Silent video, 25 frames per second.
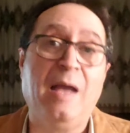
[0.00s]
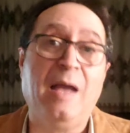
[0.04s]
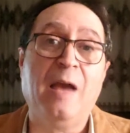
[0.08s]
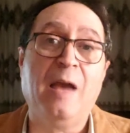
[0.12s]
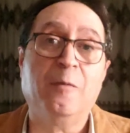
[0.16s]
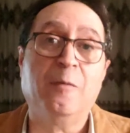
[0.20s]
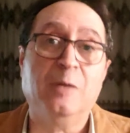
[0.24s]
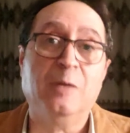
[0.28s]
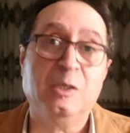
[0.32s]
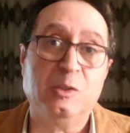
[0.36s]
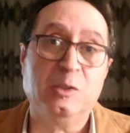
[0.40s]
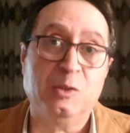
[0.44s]
I
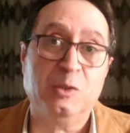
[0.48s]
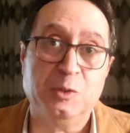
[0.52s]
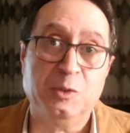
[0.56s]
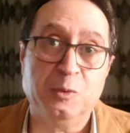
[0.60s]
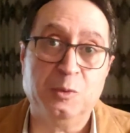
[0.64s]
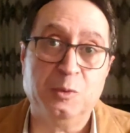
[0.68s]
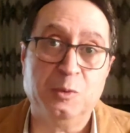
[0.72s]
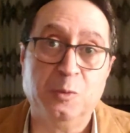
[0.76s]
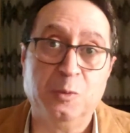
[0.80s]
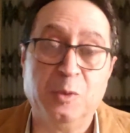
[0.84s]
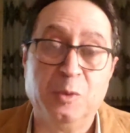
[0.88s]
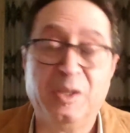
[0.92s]
will
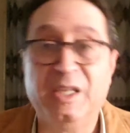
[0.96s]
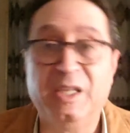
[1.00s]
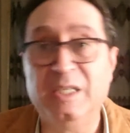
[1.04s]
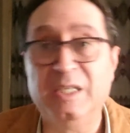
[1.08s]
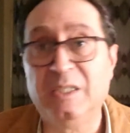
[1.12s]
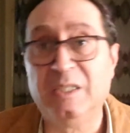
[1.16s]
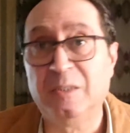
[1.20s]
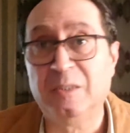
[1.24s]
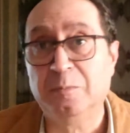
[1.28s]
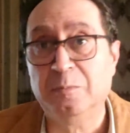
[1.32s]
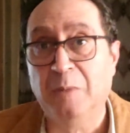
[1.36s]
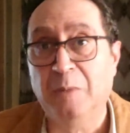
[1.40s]
do
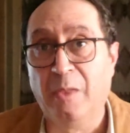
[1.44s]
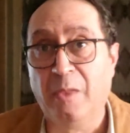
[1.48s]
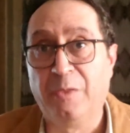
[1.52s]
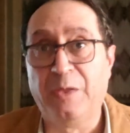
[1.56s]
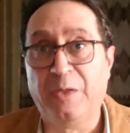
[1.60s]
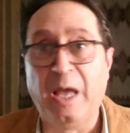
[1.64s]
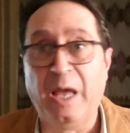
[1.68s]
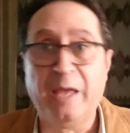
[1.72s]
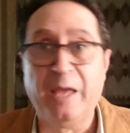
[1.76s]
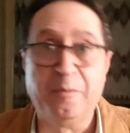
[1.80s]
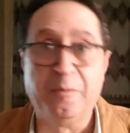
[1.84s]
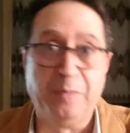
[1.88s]
this month,